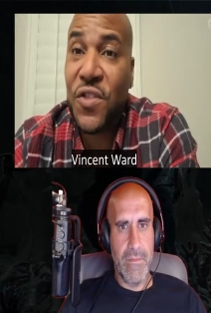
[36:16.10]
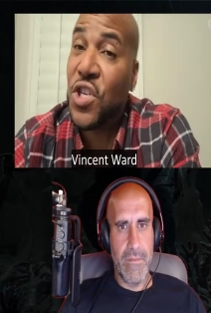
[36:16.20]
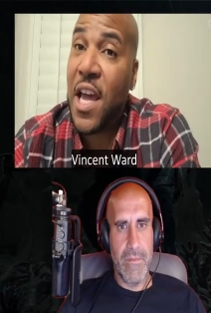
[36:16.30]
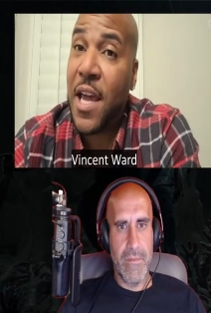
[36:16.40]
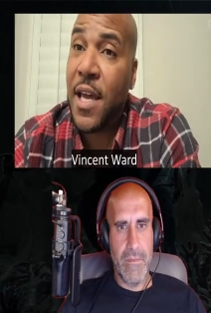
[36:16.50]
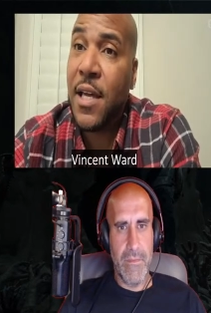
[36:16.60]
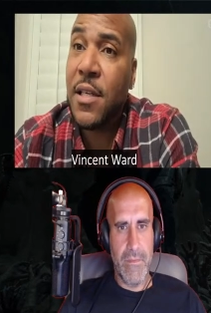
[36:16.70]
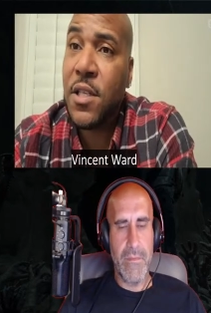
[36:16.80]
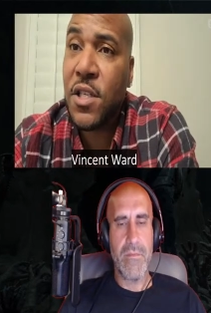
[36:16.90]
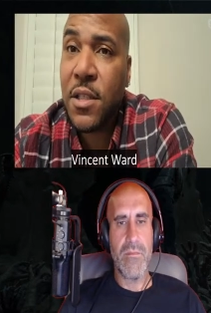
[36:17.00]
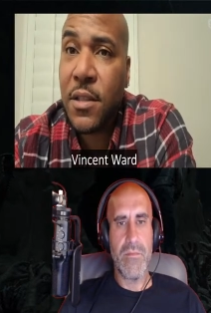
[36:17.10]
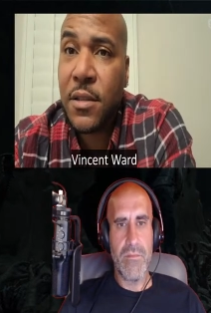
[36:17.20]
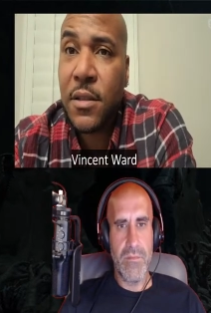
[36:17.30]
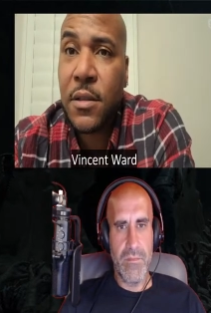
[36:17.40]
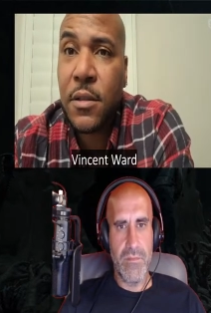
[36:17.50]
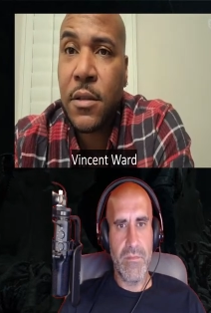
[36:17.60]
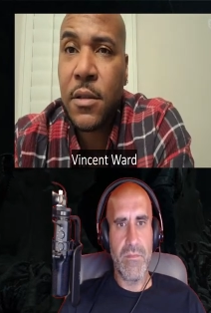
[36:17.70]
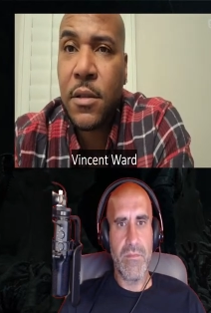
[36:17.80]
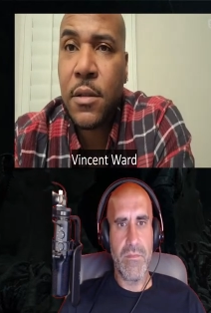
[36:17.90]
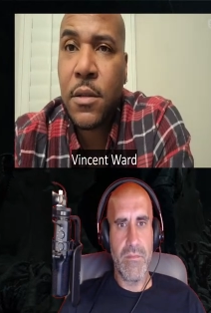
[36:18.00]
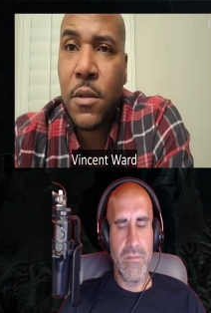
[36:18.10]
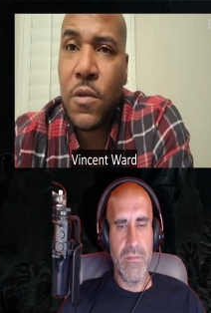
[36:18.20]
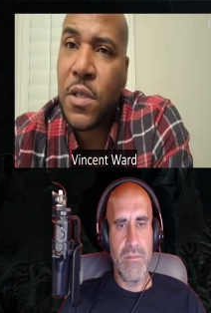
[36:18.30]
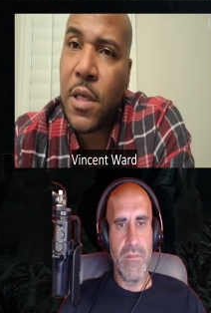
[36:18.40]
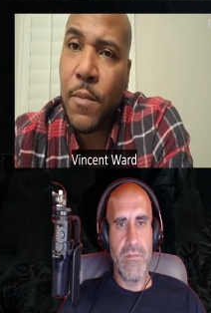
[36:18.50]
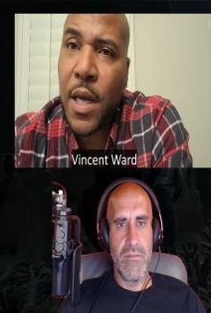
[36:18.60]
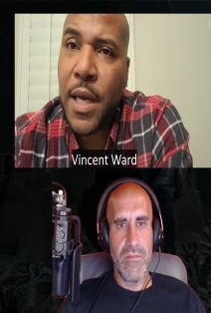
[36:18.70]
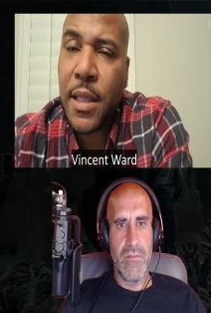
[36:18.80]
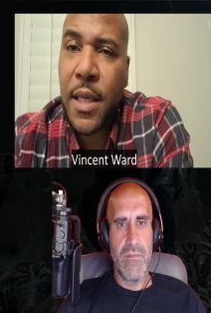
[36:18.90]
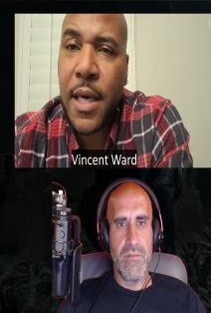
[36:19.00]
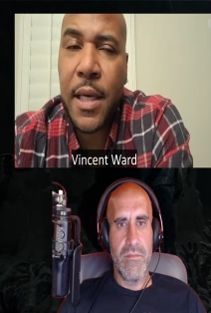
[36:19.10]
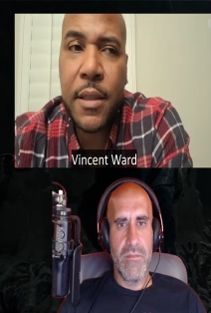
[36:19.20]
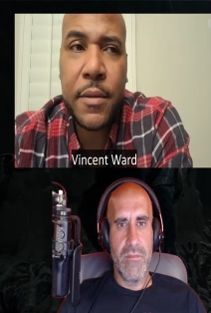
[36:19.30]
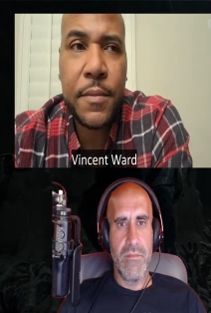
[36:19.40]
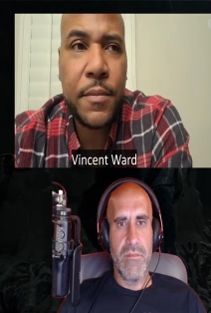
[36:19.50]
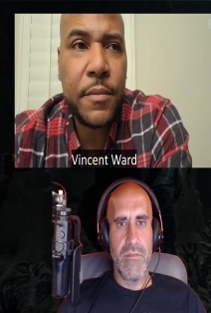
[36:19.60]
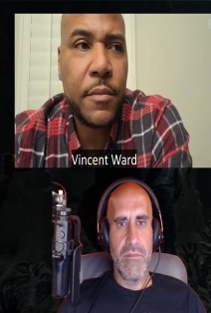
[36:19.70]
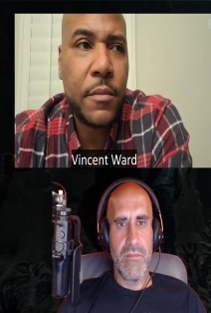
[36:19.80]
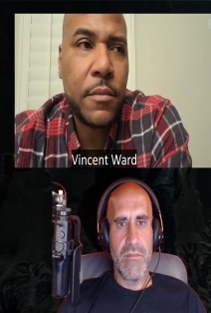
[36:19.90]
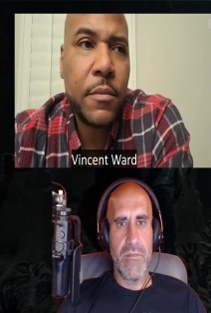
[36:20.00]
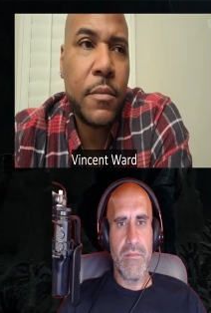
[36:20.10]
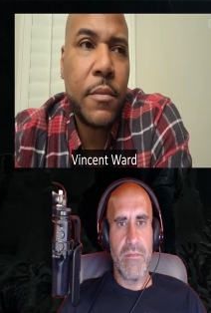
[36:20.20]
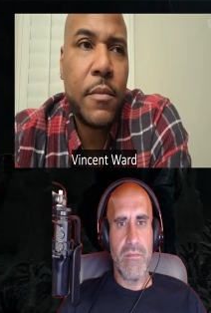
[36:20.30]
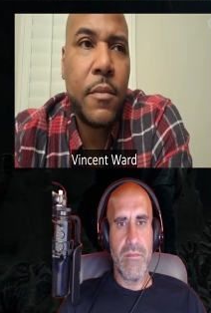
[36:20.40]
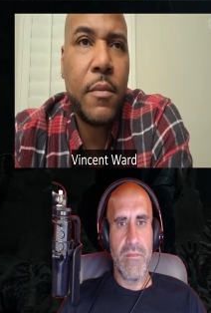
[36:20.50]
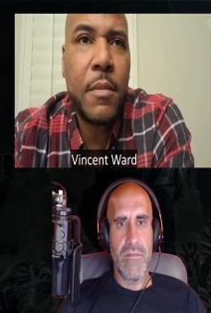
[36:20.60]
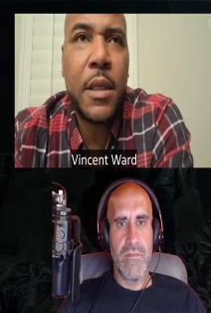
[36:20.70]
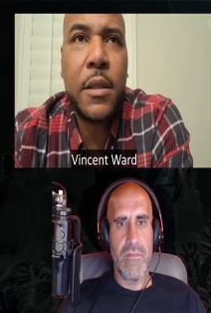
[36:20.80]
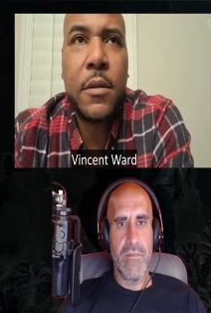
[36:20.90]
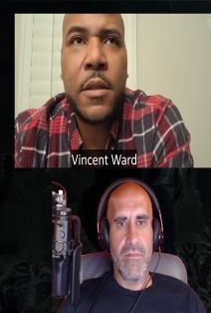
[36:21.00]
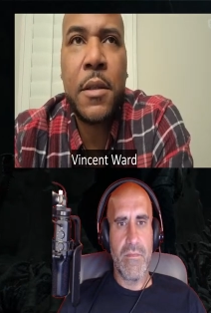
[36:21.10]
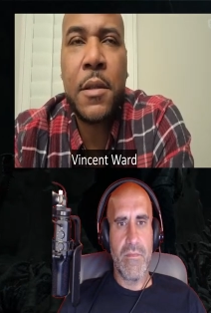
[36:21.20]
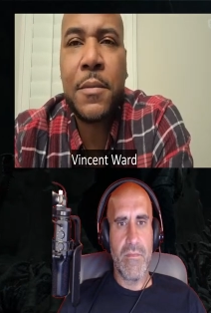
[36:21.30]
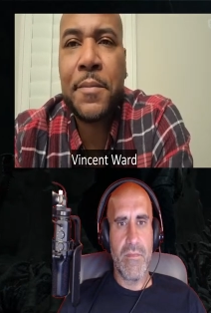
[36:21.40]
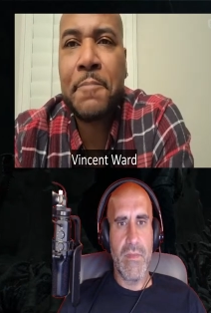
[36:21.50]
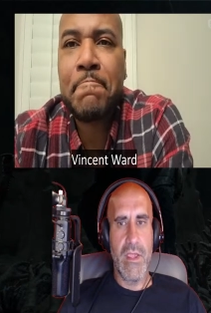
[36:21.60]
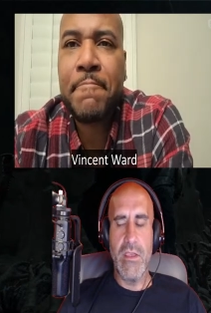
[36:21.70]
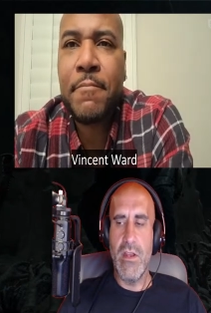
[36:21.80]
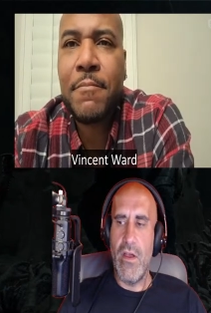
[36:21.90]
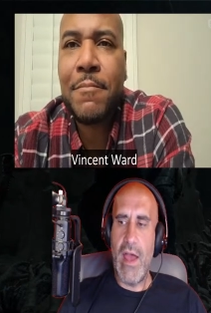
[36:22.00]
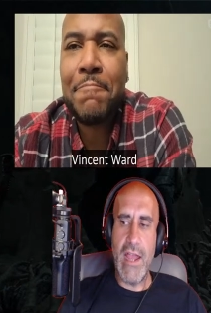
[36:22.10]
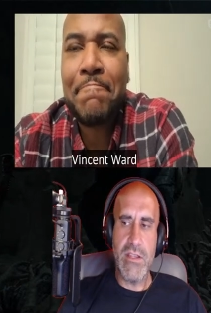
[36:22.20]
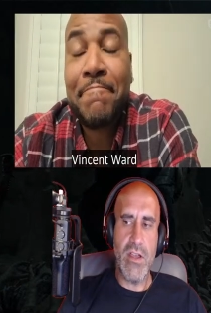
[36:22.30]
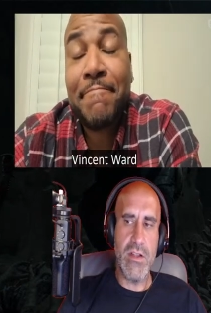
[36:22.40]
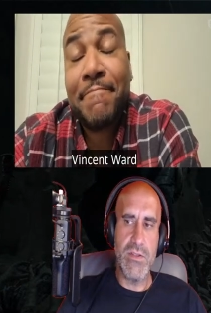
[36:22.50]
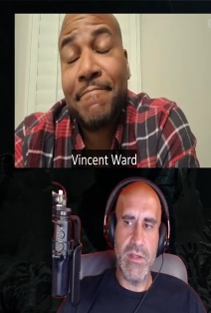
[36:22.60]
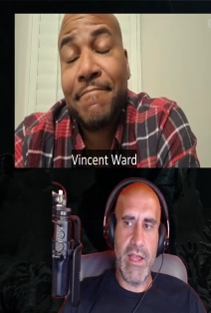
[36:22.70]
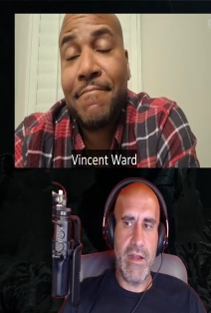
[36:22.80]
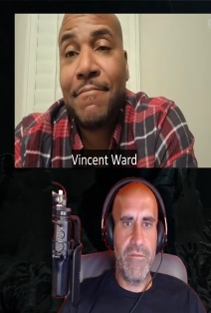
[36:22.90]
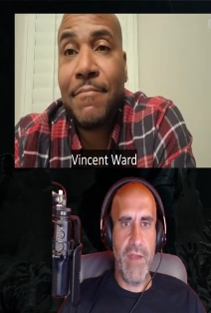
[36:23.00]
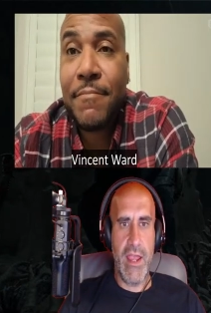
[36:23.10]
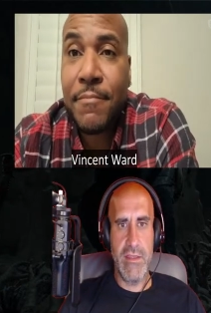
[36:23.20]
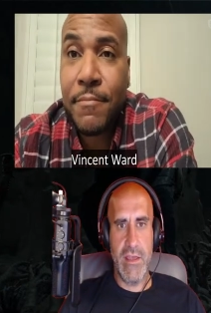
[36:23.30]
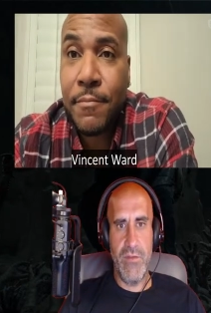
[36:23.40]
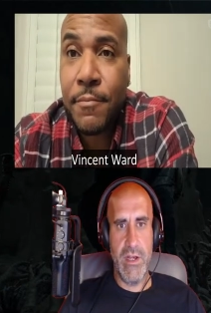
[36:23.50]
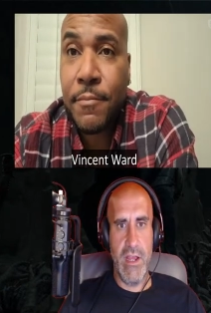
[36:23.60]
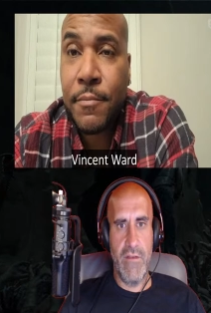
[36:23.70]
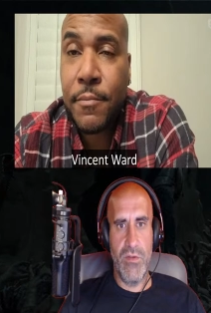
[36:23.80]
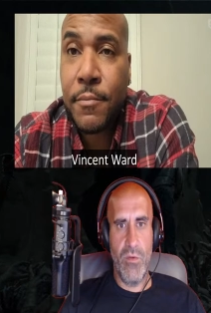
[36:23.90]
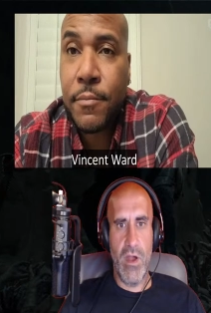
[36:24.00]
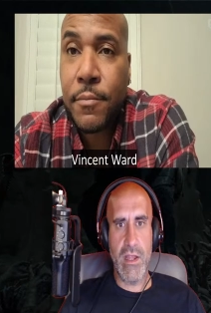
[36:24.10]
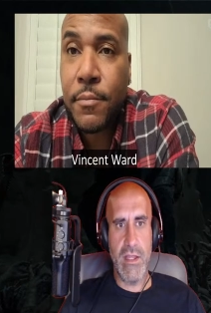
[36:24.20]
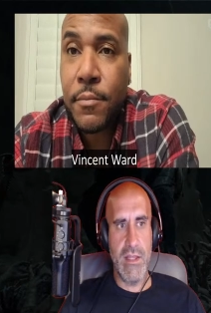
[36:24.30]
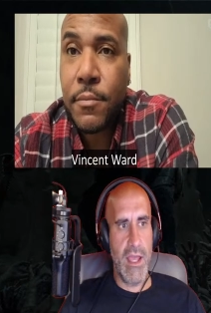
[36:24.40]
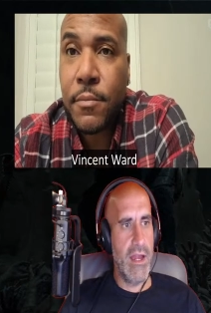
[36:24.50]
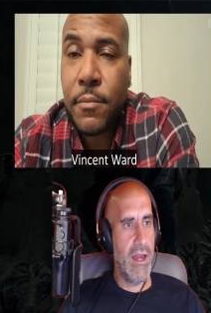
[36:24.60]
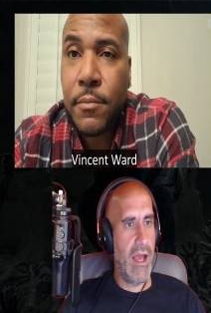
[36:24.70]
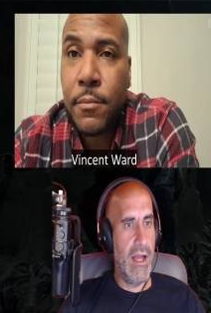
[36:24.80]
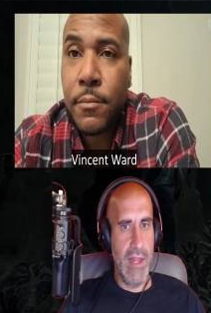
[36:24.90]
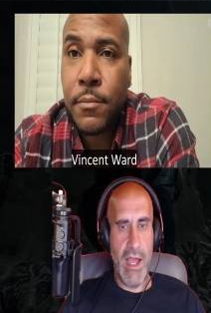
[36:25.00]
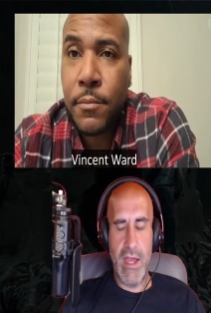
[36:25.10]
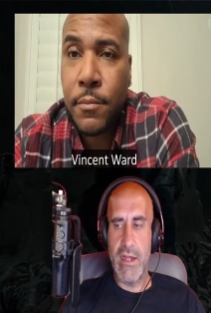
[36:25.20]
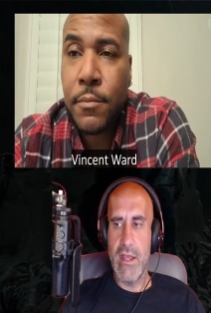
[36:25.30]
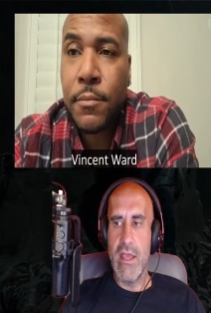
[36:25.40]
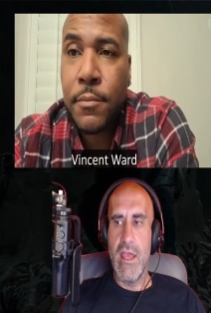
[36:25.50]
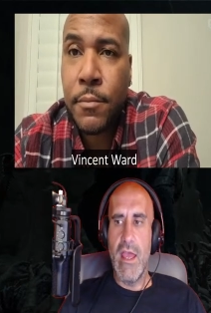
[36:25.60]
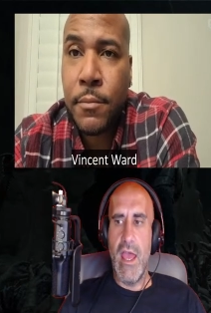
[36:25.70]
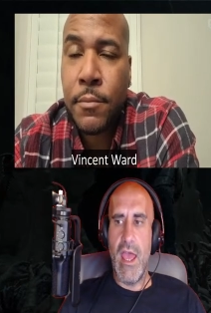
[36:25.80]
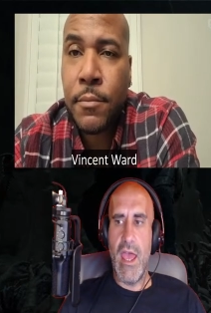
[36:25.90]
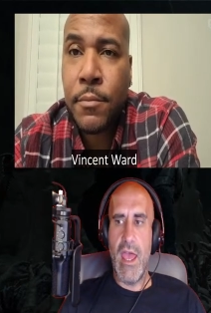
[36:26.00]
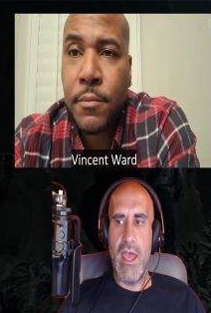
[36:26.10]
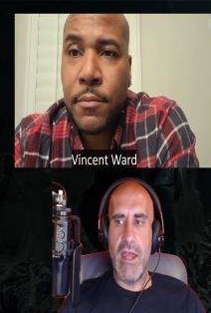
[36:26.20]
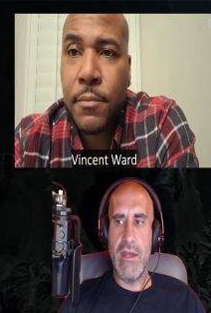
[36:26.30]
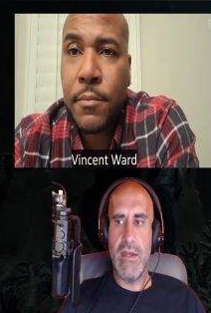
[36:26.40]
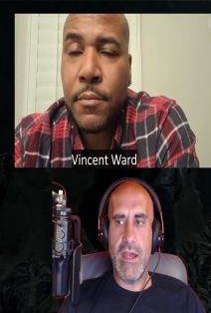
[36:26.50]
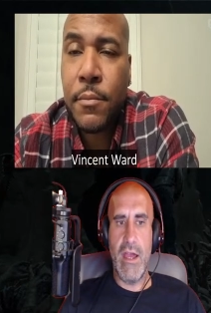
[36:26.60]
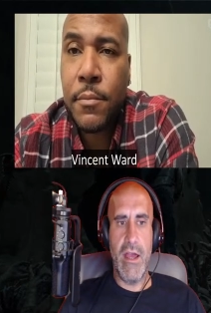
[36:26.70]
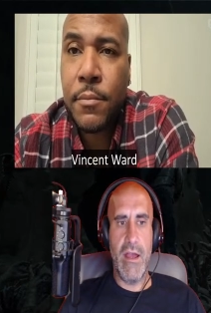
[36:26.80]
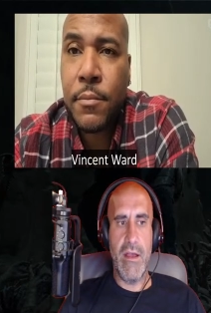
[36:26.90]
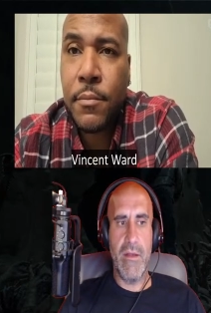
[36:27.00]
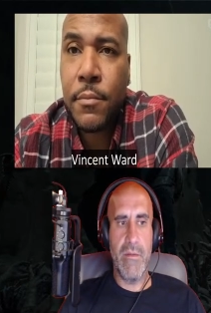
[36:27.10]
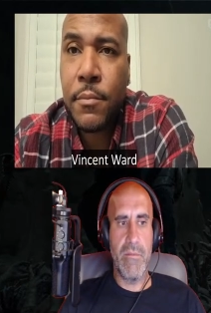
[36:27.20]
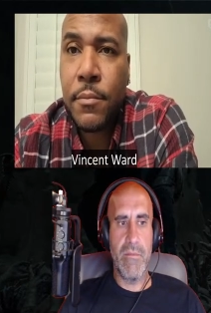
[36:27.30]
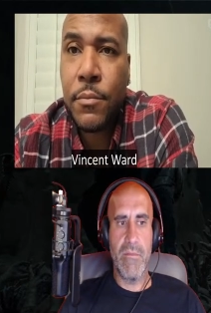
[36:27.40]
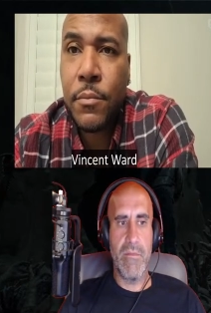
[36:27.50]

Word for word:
Speaker 1: change or something like that. But, you know.
Speaker 2: You know, I talk to a lot of fans every day of The Walking Dead, a lot. And uh,